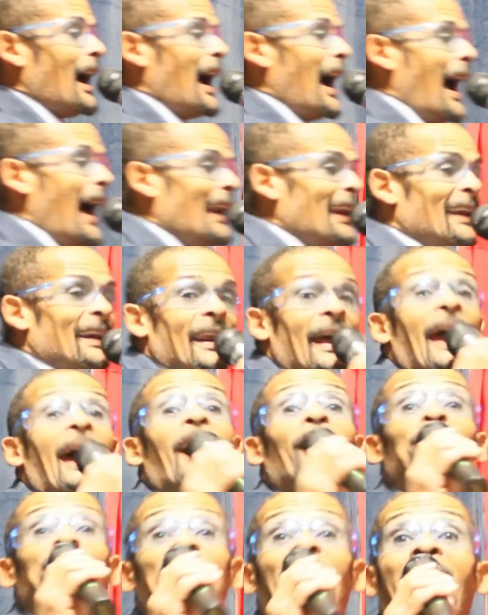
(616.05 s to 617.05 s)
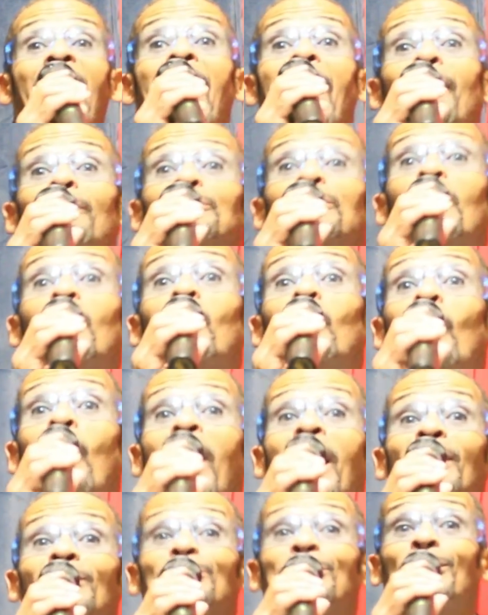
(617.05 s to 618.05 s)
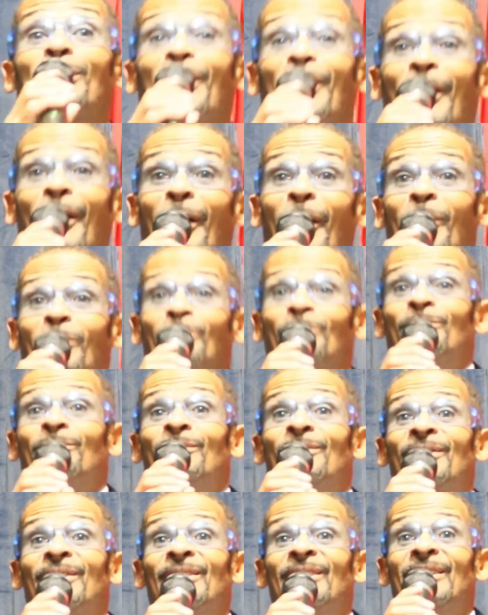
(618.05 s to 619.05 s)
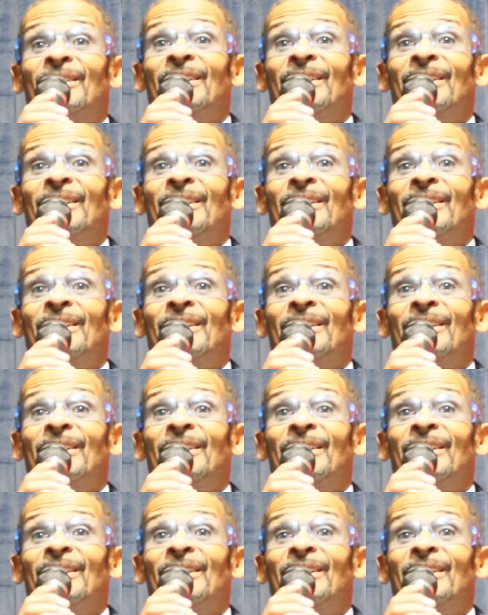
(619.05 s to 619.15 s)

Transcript: I didn't have time to run to them,